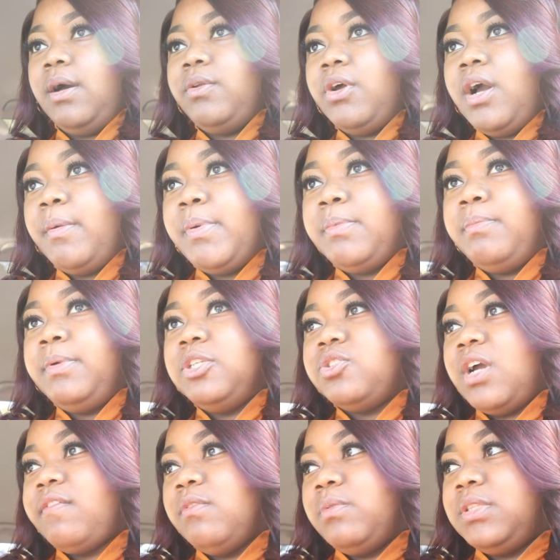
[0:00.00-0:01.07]
I don't know how people be
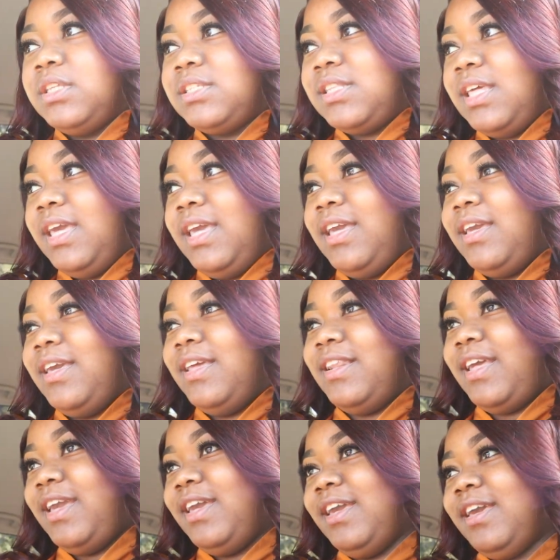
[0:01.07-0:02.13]
driving with this thing in
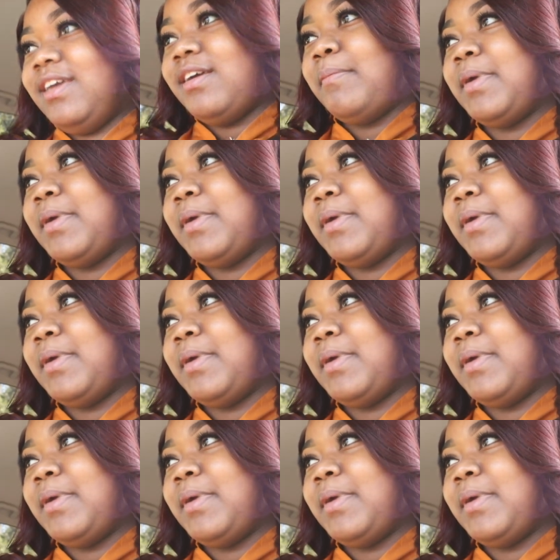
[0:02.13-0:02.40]
their hand.